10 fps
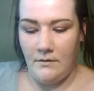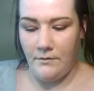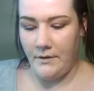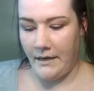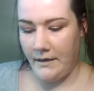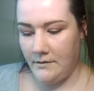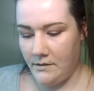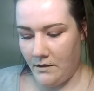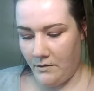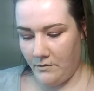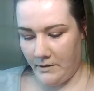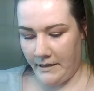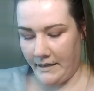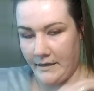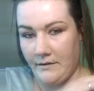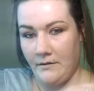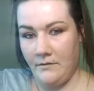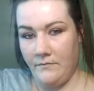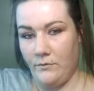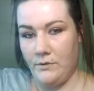Okay, so again,
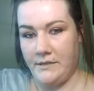full